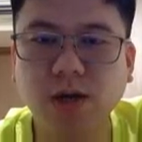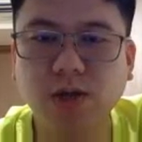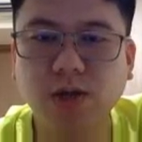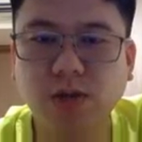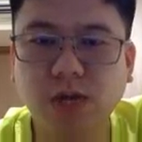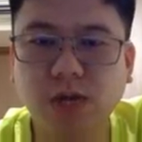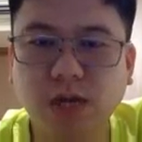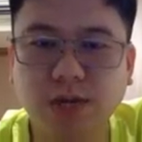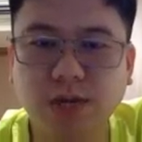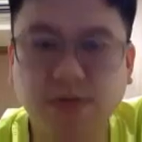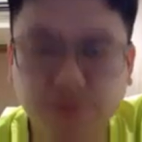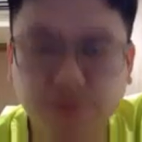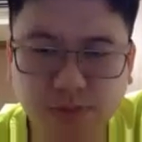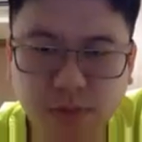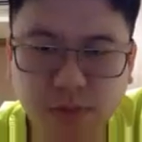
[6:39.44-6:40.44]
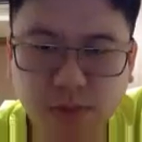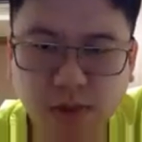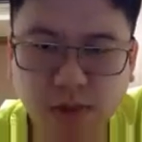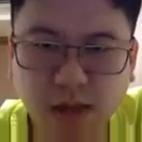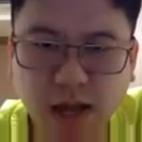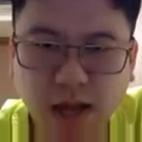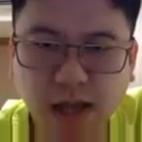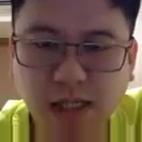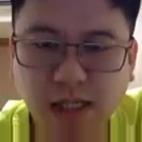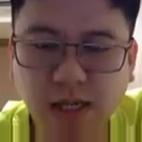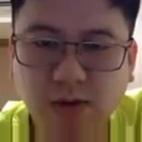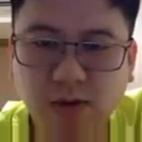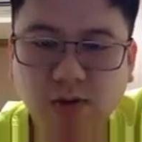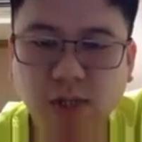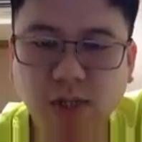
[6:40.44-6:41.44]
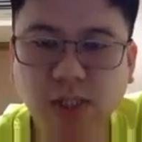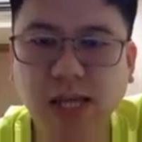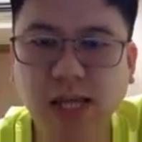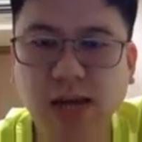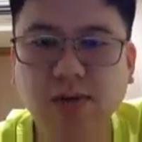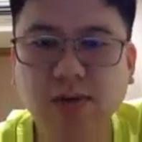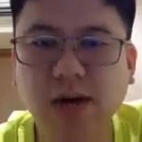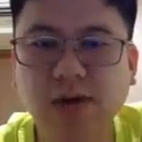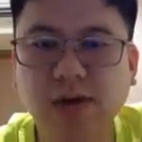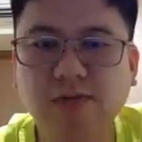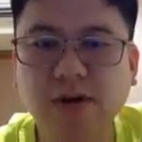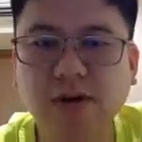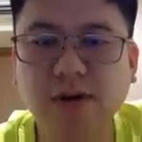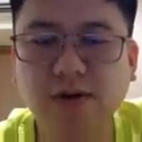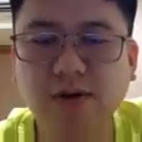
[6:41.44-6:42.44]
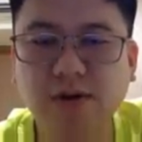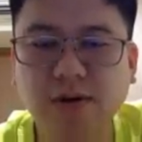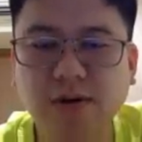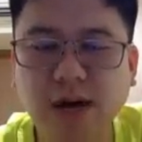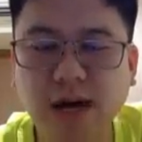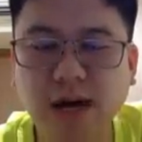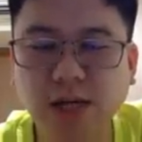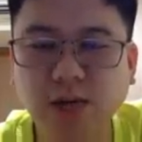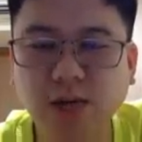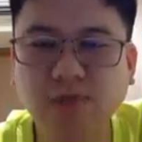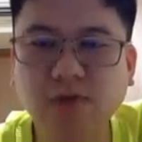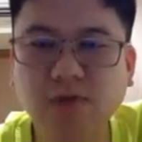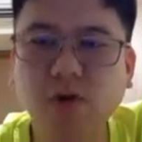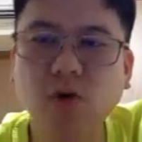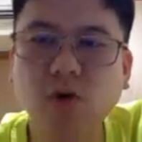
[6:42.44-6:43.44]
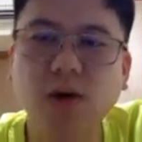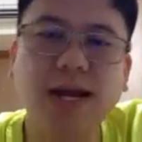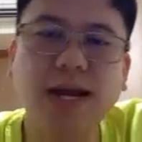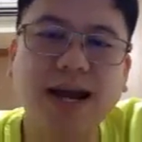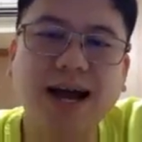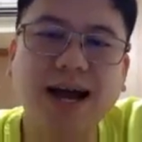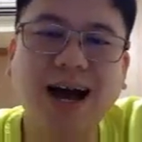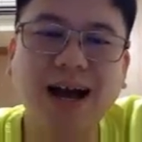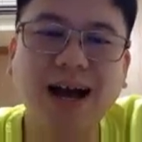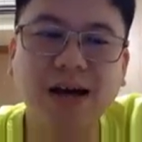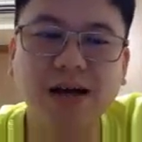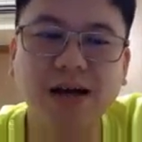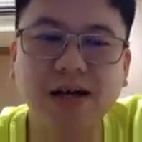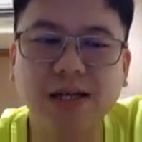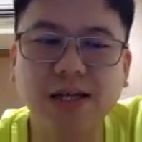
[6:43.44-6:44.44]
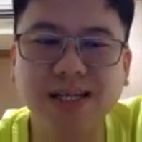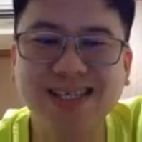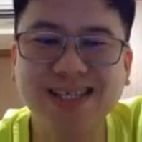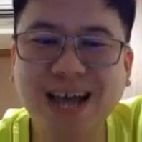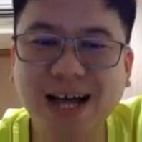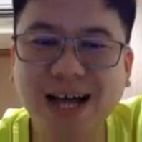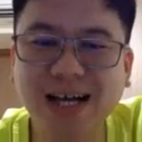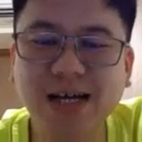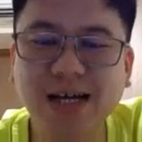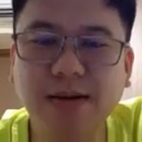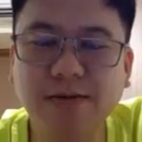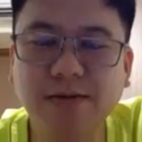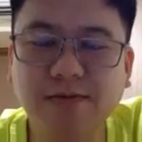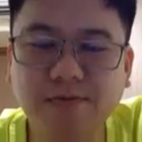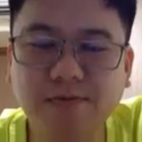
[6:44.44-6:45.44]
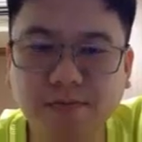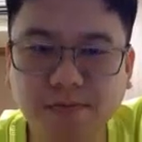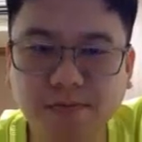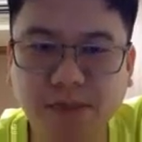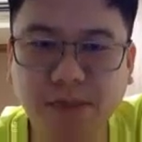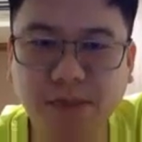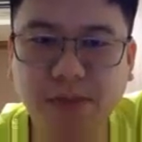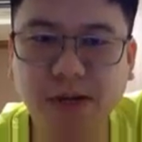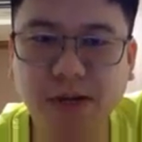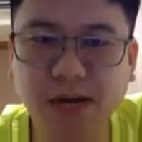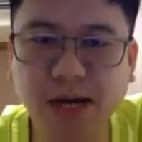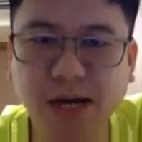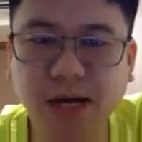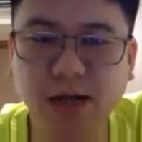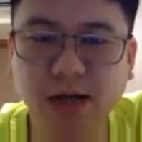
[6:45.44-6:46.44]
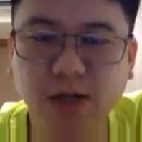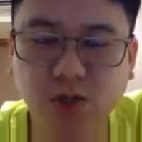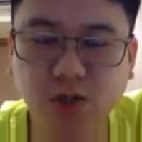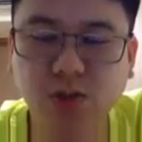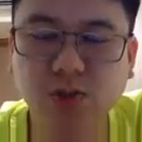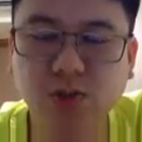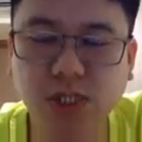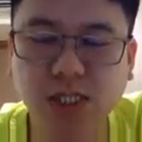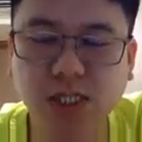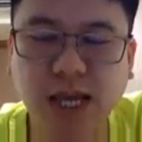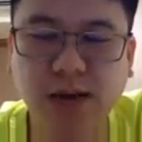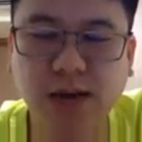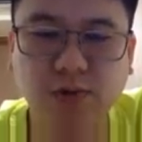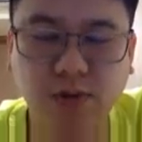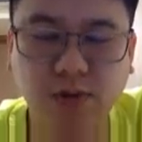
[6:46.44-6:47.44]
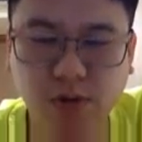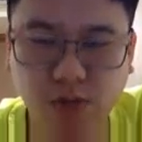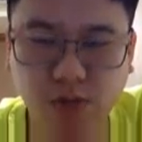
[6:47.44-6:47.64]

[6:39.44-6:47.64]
so here the answer, which side will have the highest rainfall? Look at the color. The darker purple color shows which side would